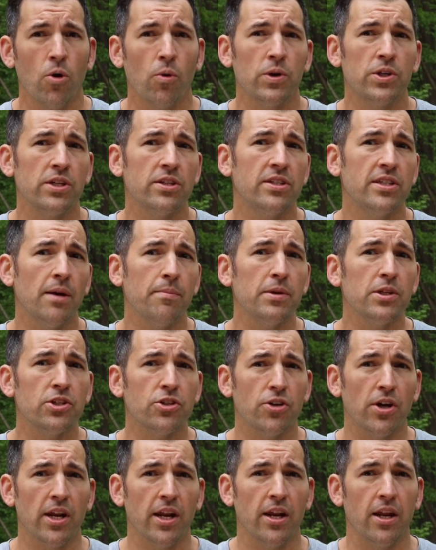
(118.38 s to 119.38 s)
which has
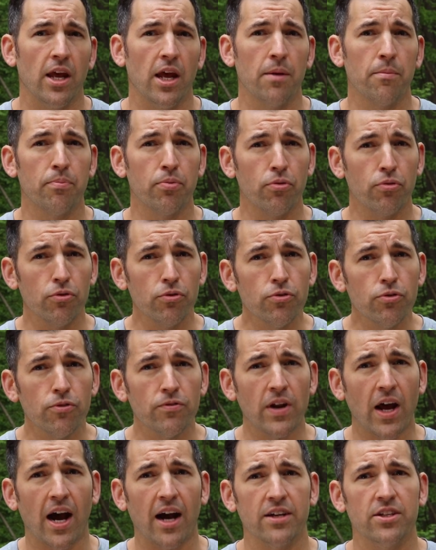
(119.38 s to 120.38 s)
demonstrated
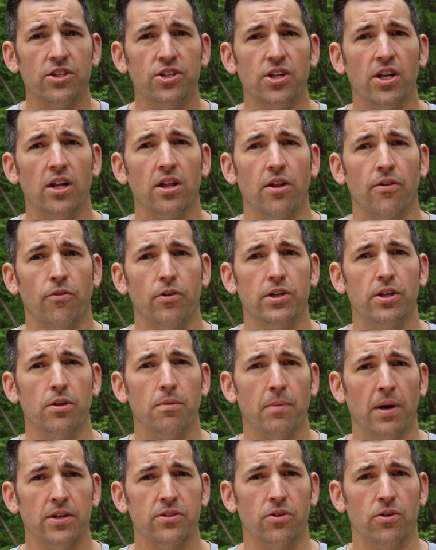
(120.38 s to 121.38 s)
improved oxygen delivery to the
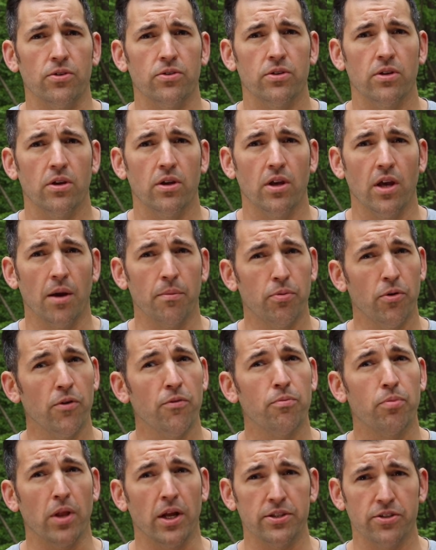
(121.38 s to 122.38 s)
muscles,
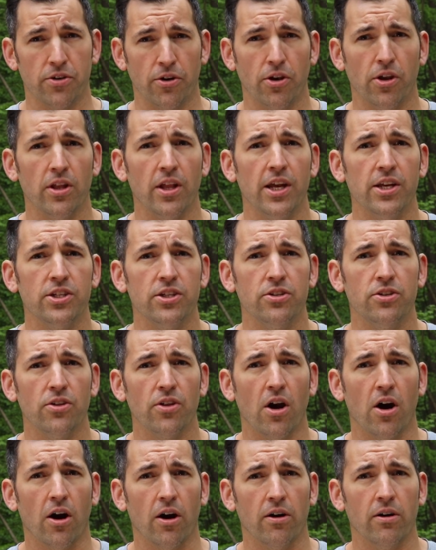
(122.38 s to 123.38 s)
improved blood circulation to the
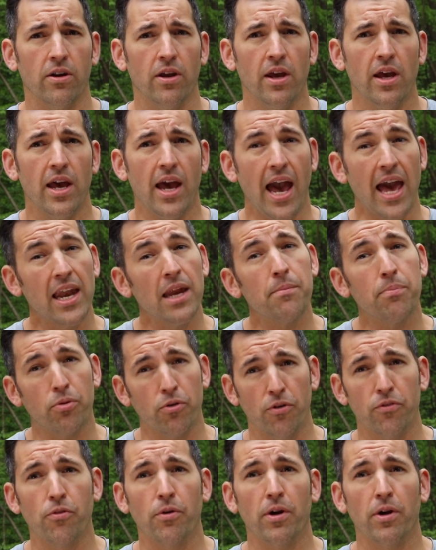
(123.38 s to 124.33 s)
heart, and improved